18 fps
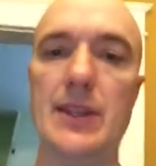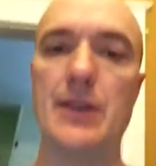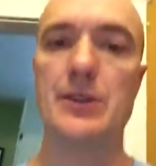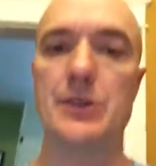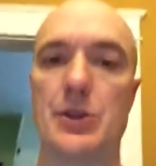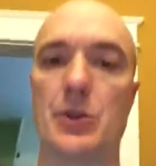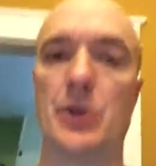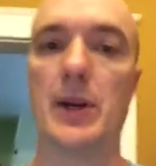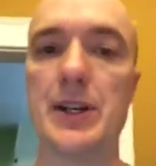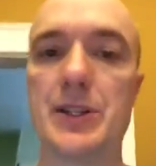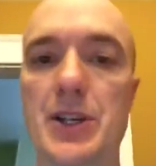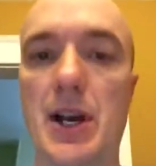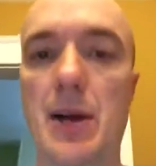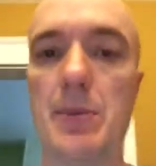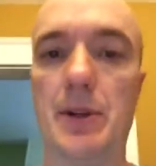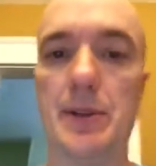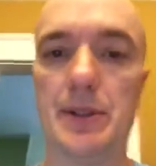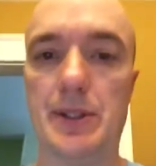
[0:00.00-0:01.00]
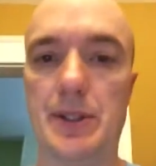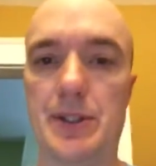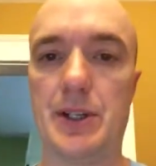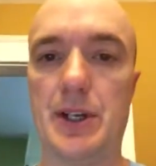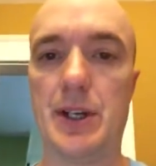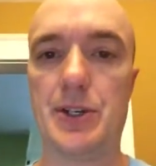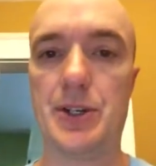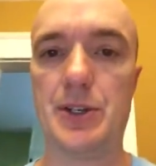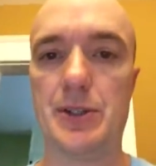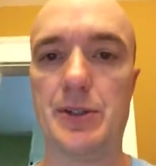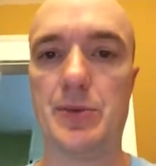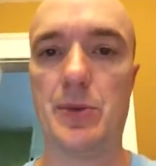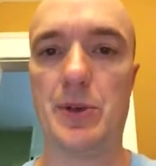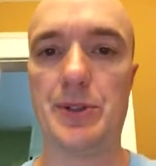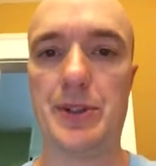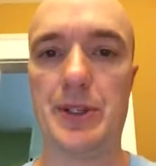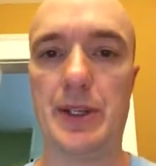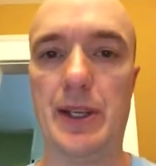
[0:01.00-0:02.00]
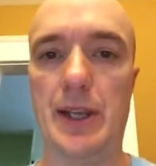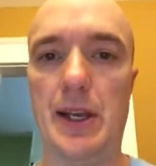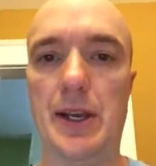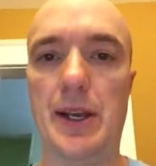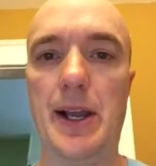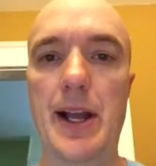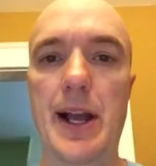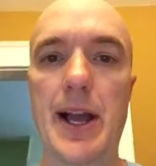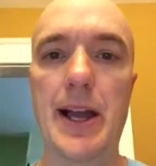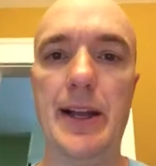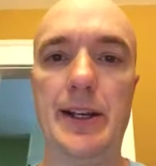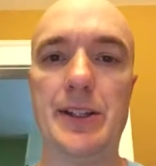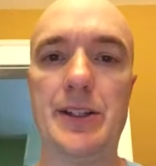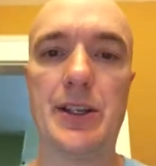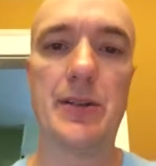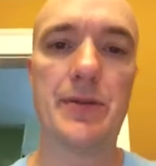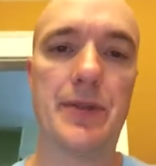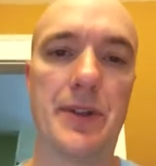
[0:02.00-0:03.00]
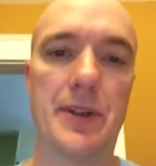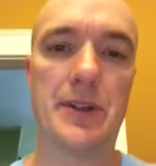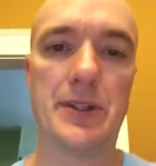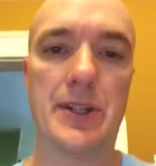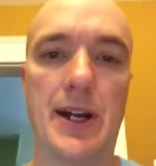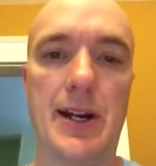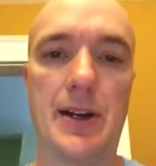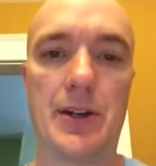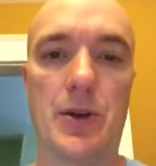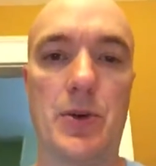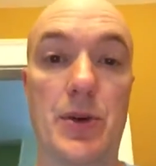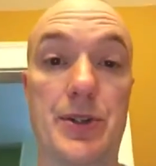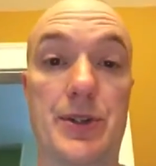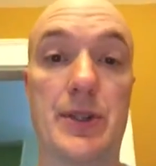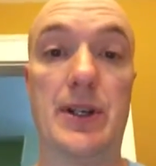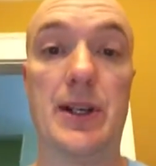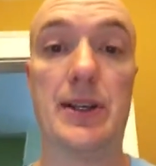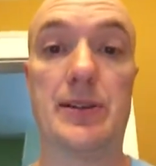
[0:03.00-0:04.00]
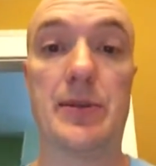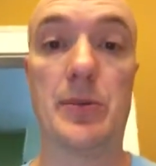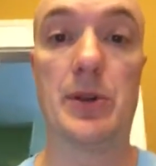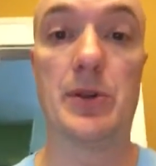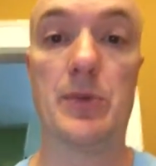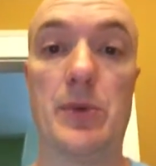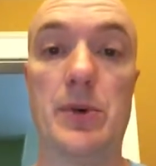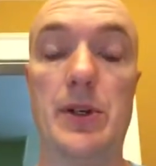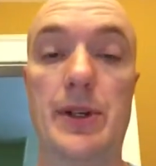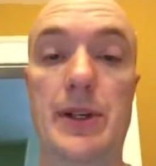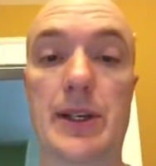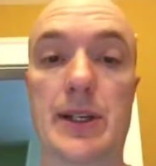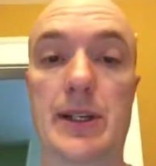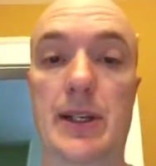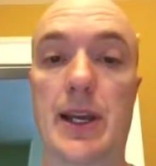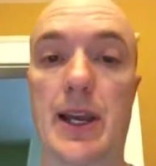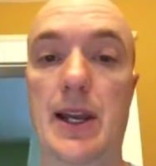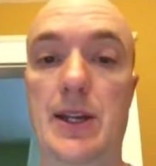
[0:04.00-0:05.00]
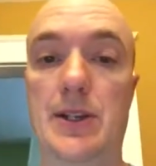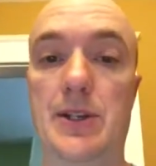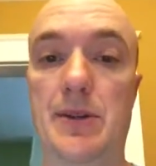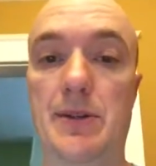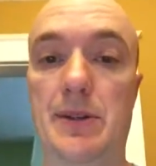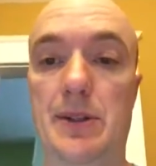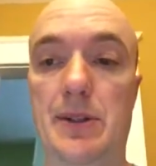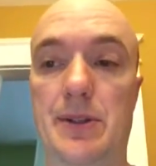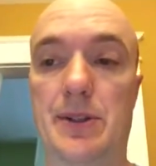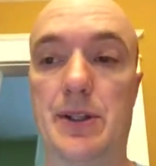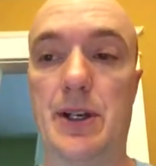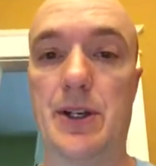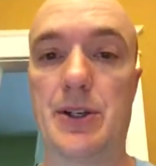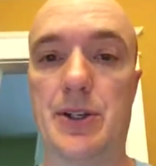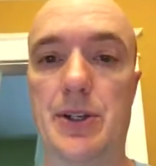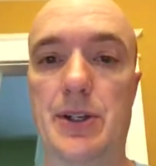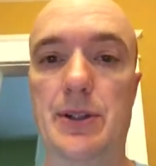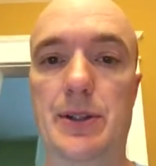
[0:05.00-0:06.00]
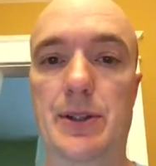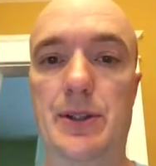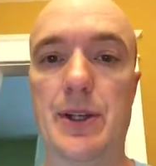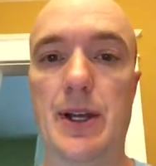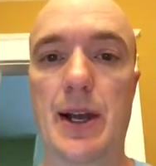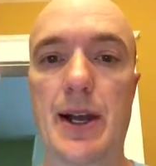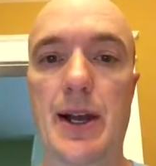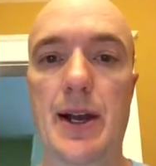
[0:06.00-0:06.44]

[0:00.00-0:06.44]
So great job on the discussions once again. And I'd say for the entire course, you guys have been really engaged in the discussions,